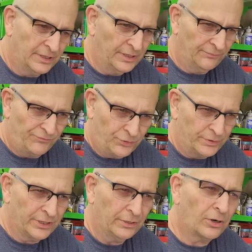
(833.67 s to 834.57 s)
If you
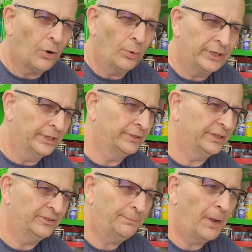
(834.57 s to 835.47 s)
go in
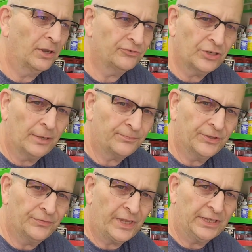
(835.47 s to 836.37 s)
these pawn shops
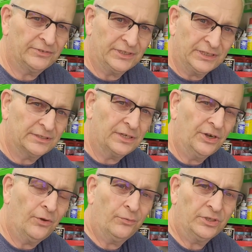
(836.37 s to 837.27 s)
and things and get to
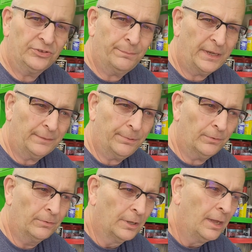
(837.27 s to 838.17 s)
know these
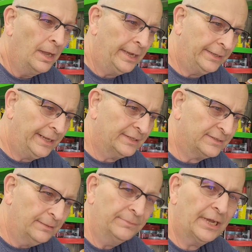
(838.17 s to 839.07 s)
people, and that
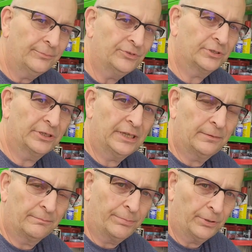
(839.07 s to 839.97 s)
sometimes you can get a
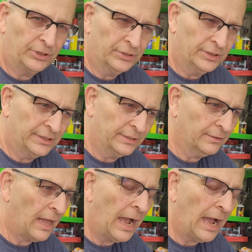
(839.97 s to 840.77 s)
pretty good deal.